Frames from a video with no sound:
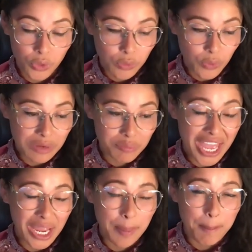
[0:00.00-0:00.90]
We went
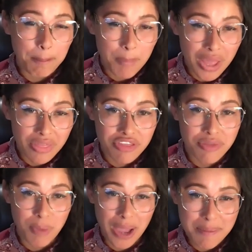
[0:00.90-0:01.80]
back month
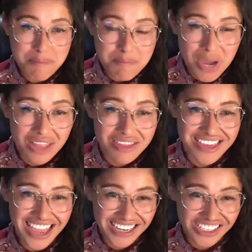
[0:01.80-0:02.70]
by month
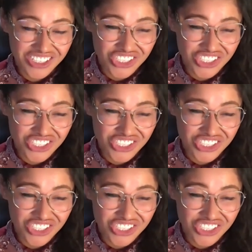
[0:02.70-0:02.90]
and